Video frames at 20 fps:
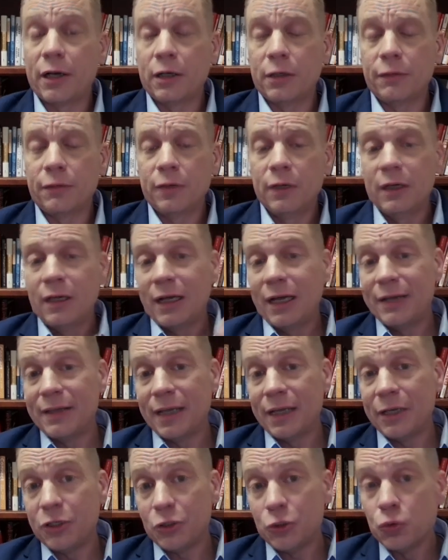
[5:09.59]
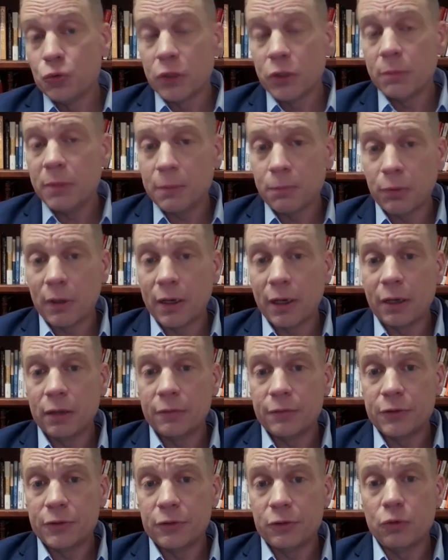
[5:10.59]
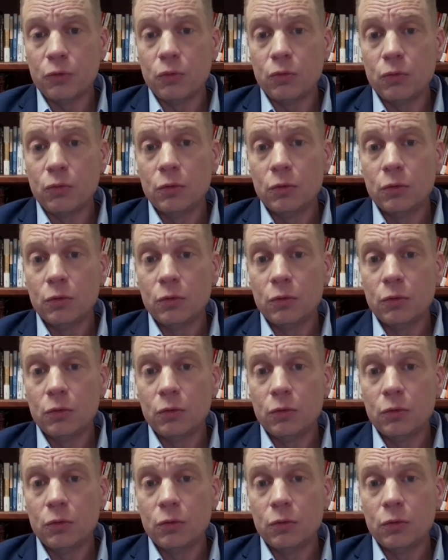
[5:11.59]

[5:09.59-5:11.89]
of and that you can be proud of too.